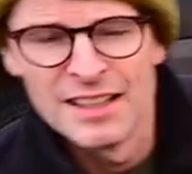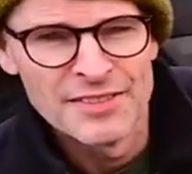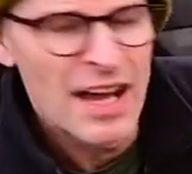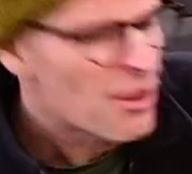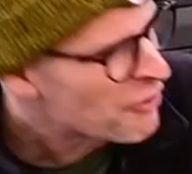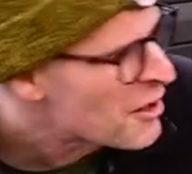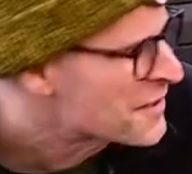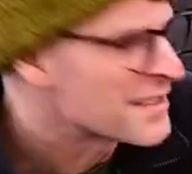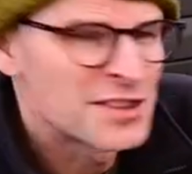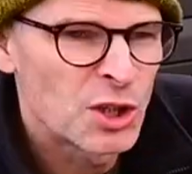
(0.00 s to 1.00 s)
Now the
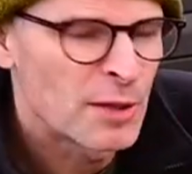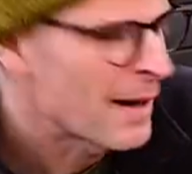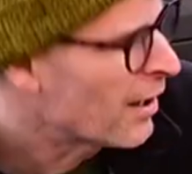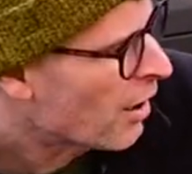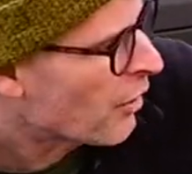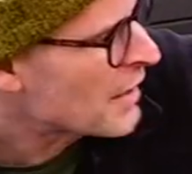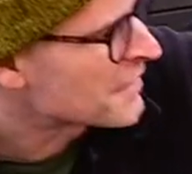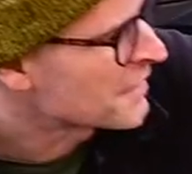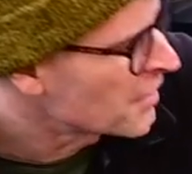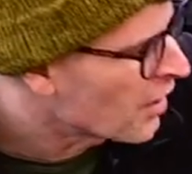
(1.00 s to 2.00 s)
first thing to talk about are
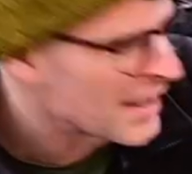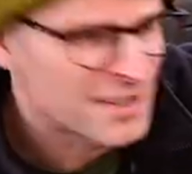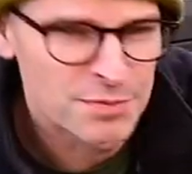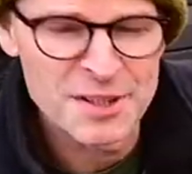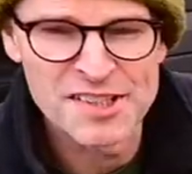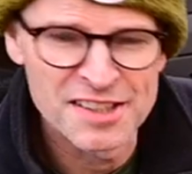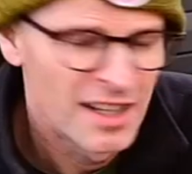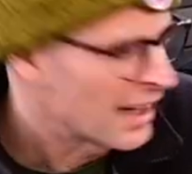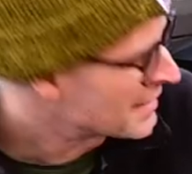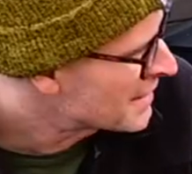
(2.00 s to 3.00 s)
these lights, which
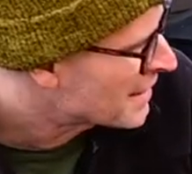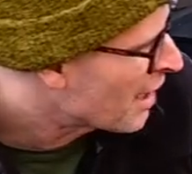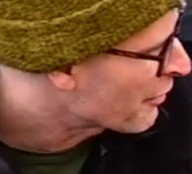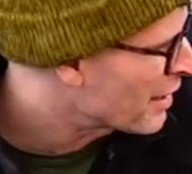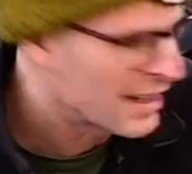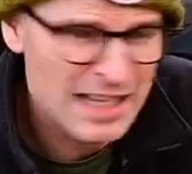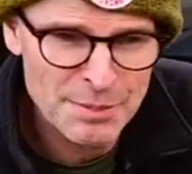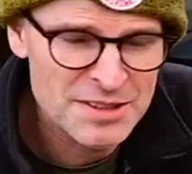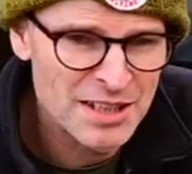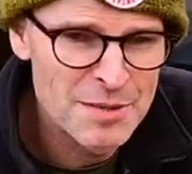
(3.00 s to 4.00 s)
I did cover a
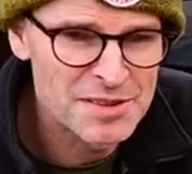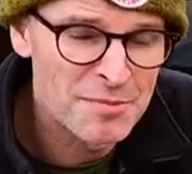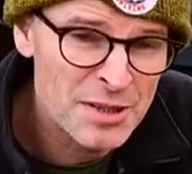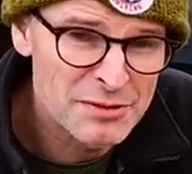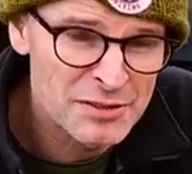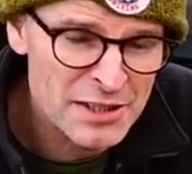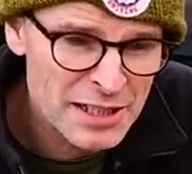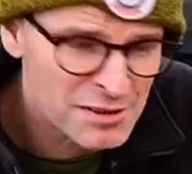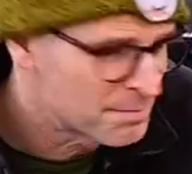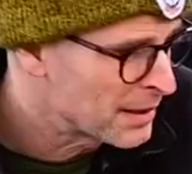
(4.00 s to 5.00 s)
couple of times in previous
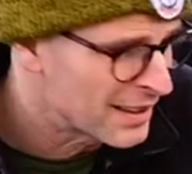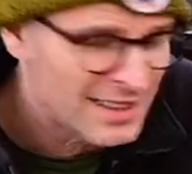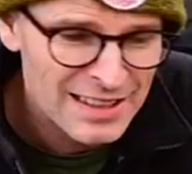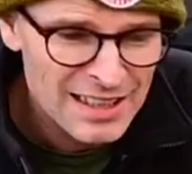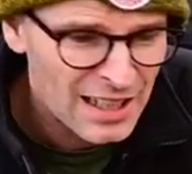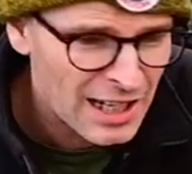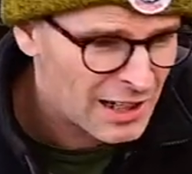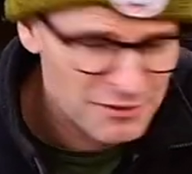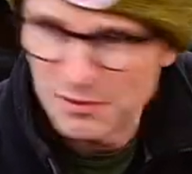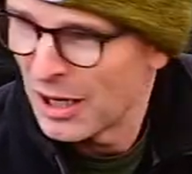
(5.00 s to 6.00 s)
videos, but
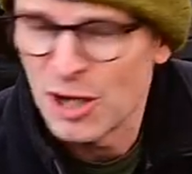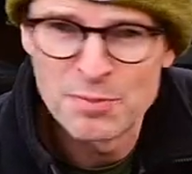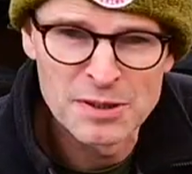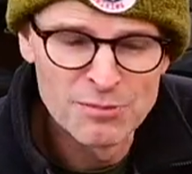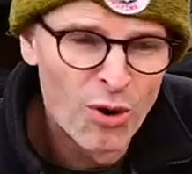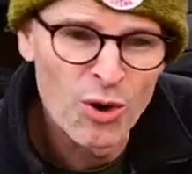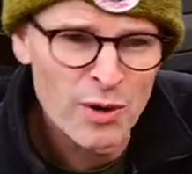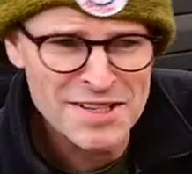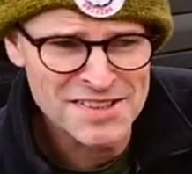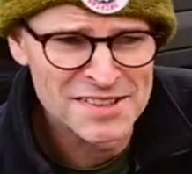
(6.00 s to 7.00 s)
I've opened more
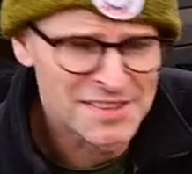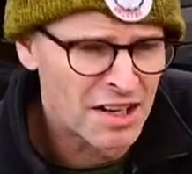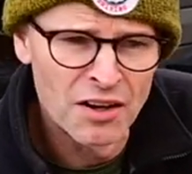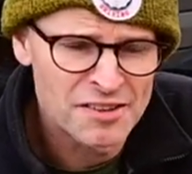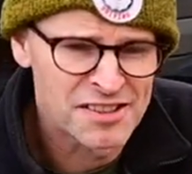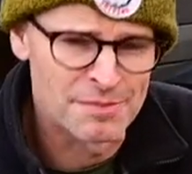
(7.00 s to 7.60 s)
questions than answers